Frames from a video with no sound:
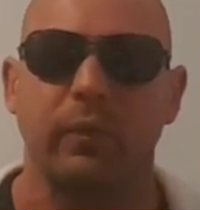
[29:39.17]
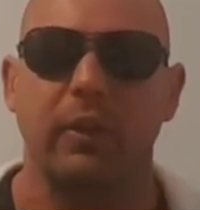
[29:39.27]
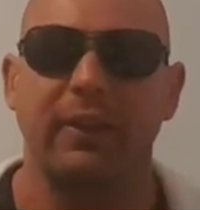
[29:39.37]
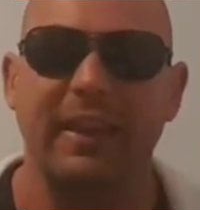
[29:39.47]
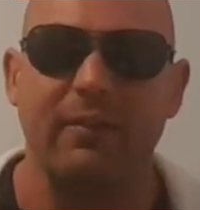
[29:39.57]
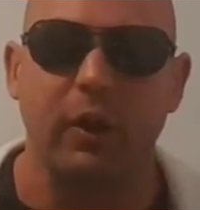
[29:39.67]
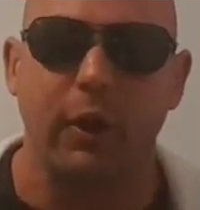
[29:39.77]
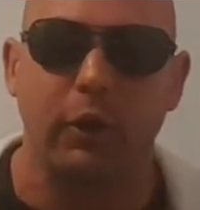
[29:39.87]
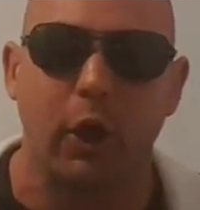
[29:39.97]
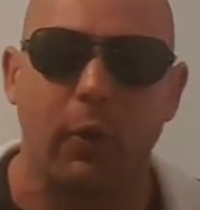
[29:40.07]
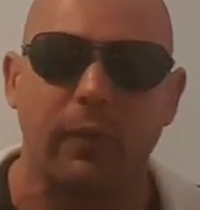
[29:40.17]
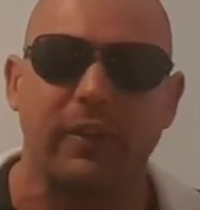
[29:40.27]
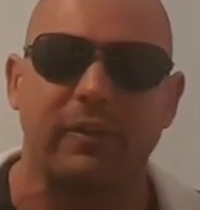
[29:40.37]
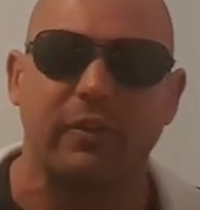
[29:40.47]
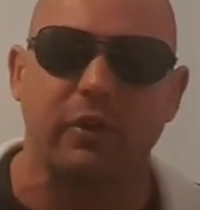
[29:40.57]
Leave it alone.
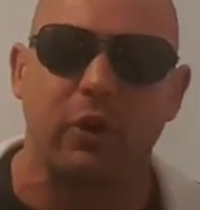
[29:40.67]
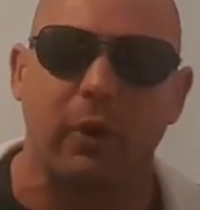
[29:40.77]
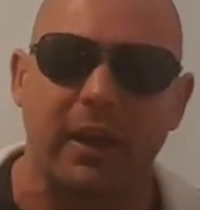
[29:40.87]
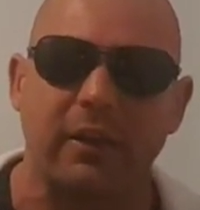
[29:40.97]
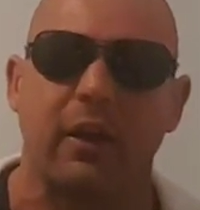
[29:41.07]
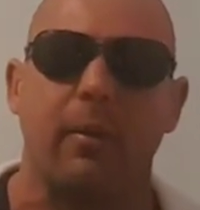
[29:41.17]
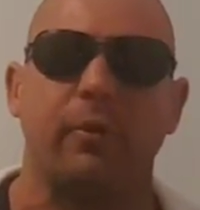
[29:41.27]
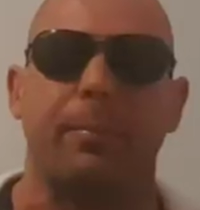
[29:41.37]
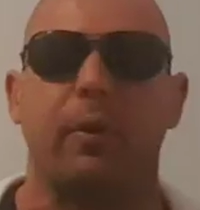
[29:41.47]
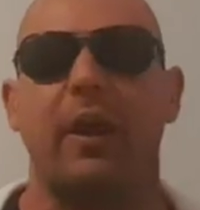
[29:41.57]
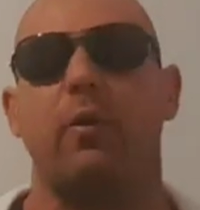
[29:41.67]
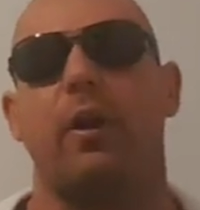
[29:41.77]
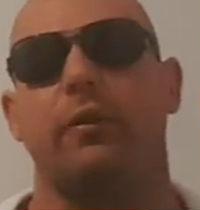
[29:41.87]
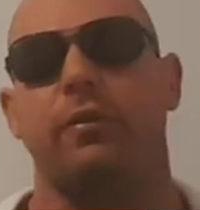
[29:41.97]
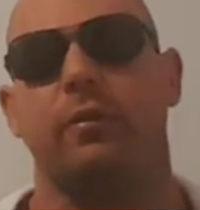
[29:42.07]
This isn't your income to play
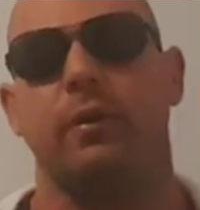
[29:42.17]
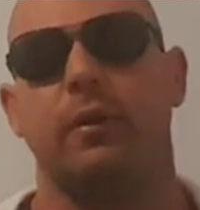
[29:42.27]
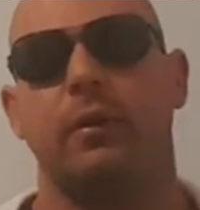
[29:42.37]
with.